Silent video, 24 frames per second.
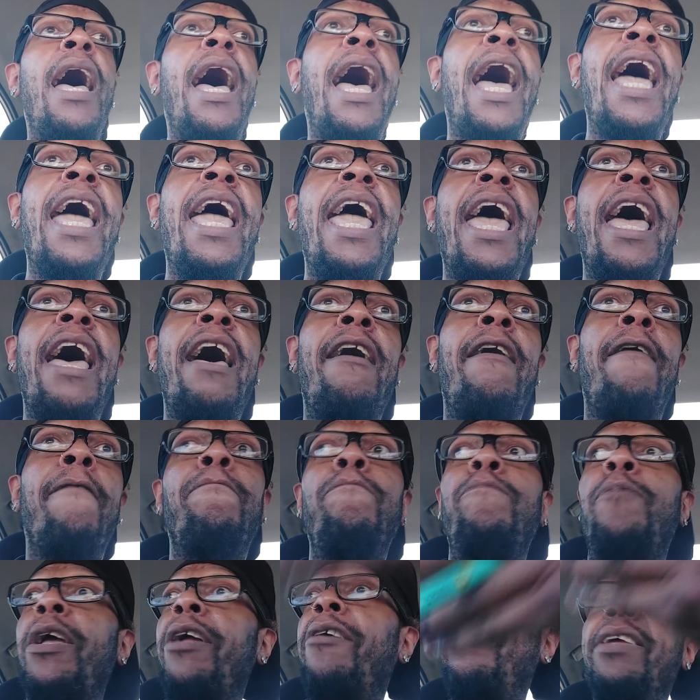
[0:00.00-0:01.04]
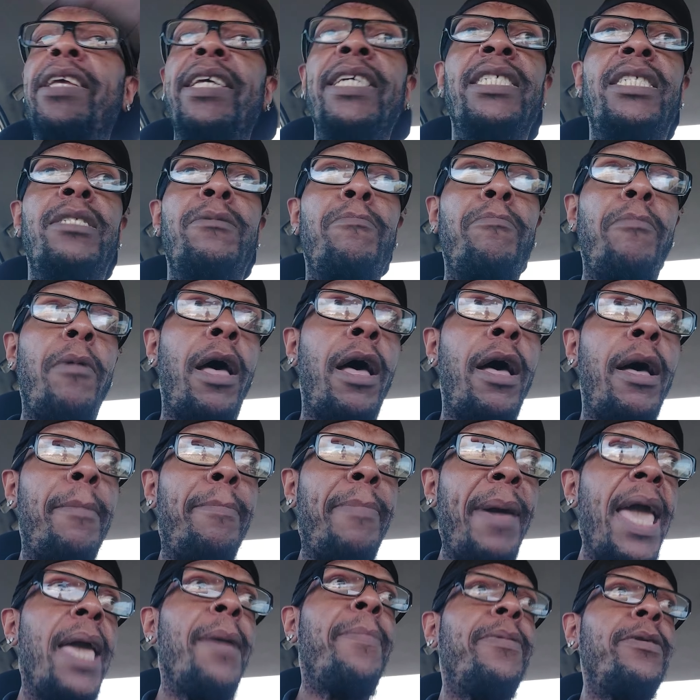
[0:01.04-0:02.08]
I have various uh,
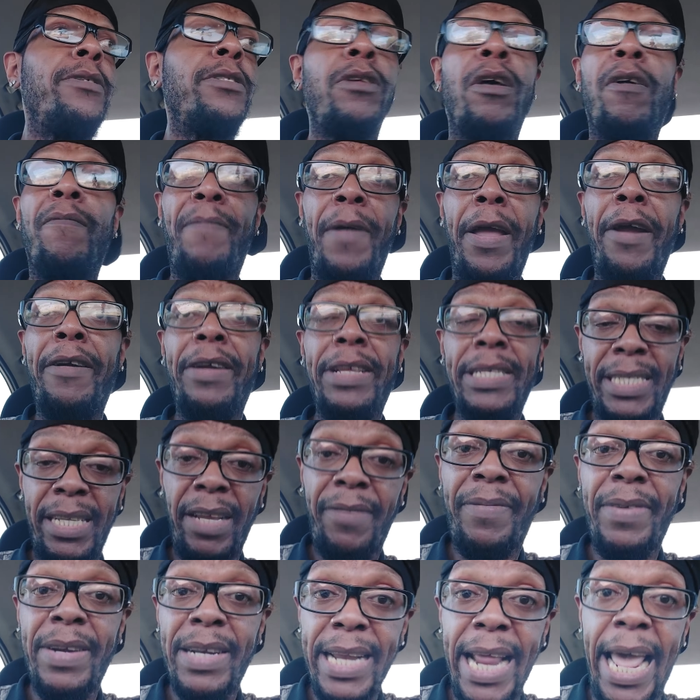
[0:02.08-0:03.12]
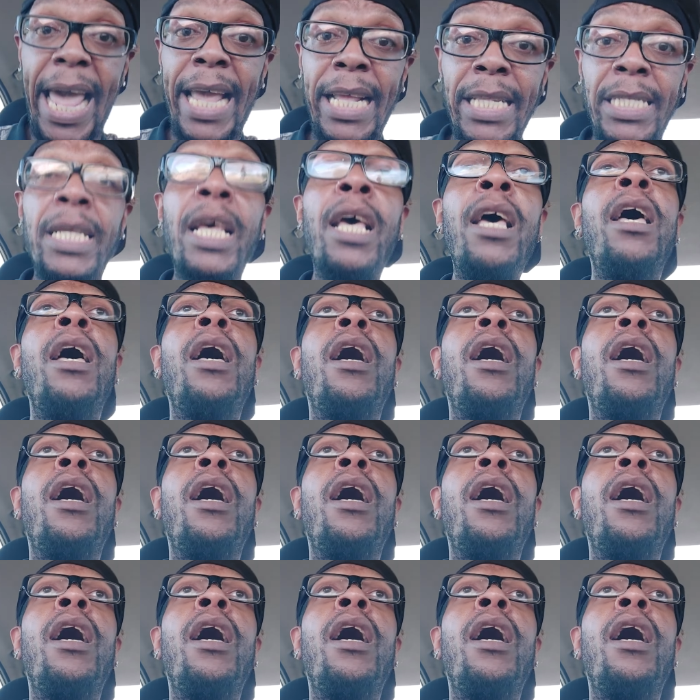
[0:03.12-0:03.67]
papers on various different dates